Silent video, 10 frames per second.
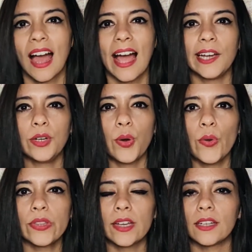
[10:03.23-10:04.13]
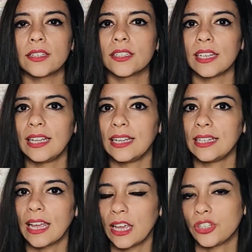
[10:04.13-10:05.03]
I know that
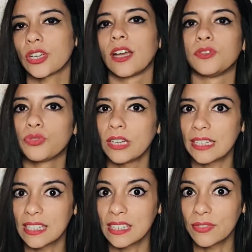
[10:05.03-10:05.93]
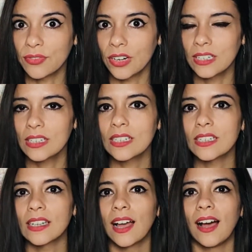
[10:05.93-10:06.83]
in each country is
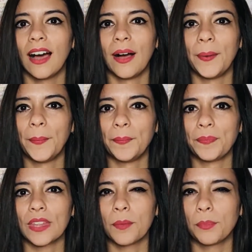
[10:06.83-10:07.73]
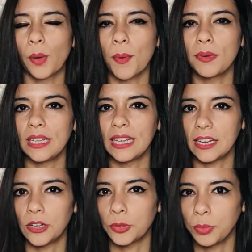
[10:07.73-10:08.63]
different, probably
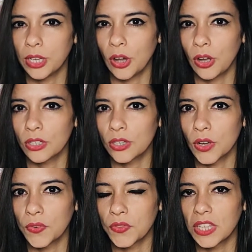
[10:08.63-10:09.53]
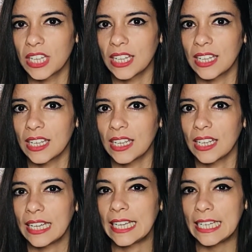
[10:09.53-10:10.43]
here because of
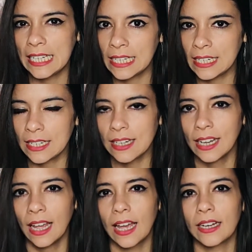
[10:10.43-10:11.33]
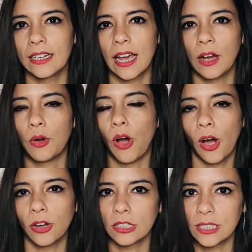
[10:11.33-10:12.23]
the heat and how
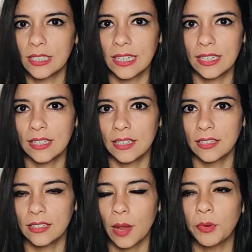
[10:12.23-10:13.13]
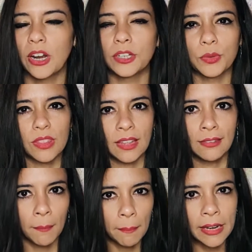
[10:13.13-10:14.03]
hot it is in summer. I don't
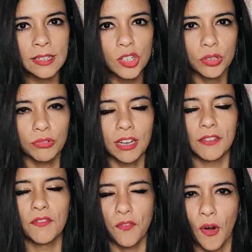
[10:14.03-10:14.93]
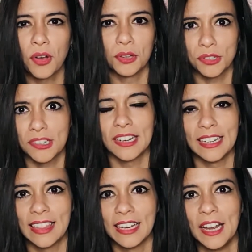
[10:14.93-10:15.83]
think that many children can focus on
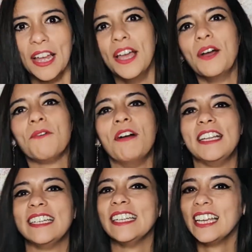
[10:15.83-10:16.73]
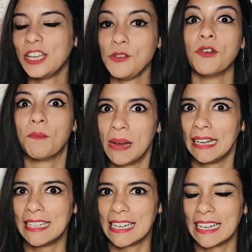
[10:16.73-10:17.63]
anything when you are
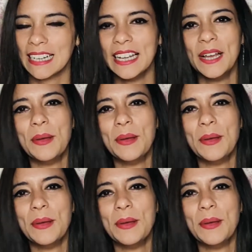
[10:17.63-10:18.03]
melting.